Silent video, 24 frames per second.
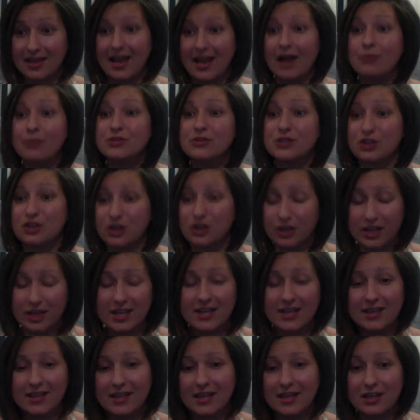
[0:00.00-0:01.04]
I was
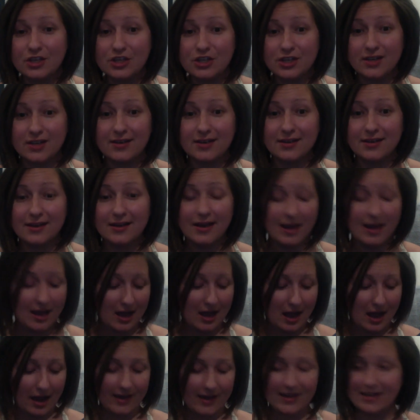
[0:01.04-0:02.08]
cooking in the kitchen.
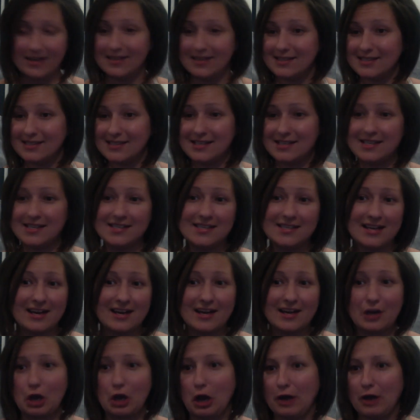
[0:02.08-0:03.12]
I didn't sneeze. I
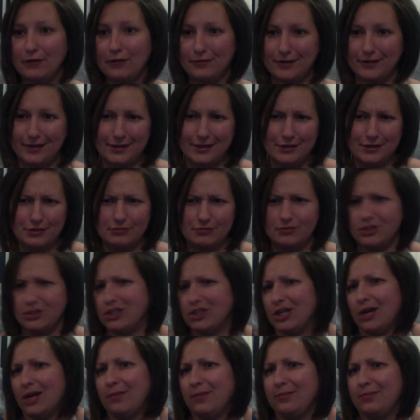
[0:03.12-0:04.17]
didn't cough. I didn't
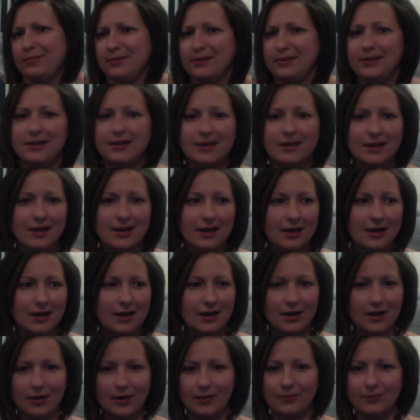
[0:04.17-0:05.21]
jump.
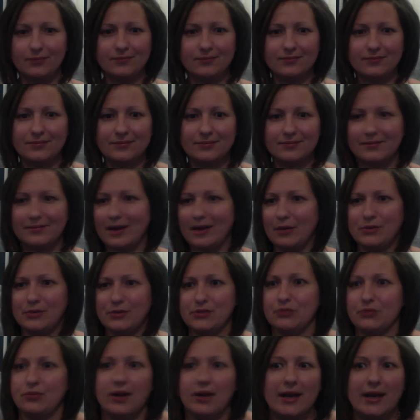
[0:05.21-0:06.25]
I
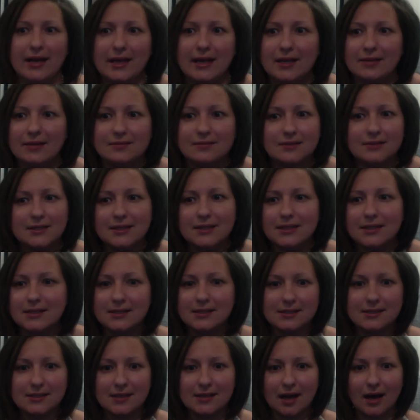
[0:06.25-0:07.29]
wasn't running.
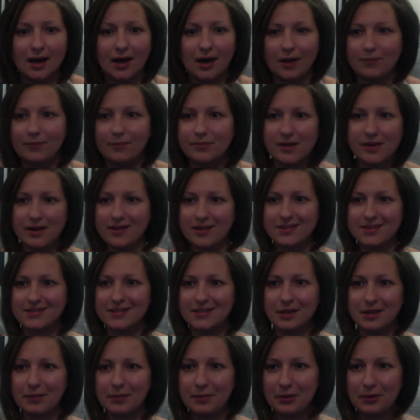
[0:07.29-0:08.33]
None of the
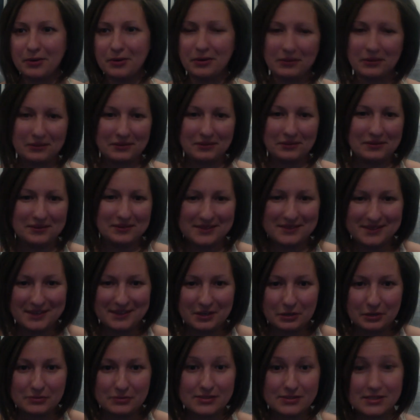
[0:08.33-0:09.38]
typical,
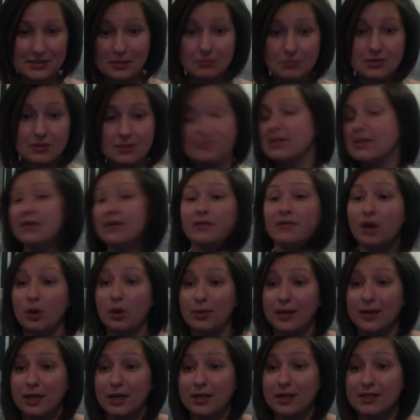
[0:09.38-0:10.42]
symptoms of, oh
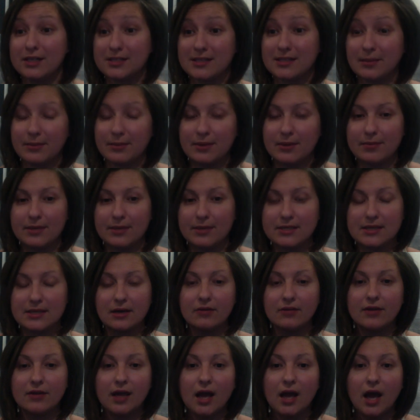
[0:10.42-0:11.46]
my goodness, I peed myself.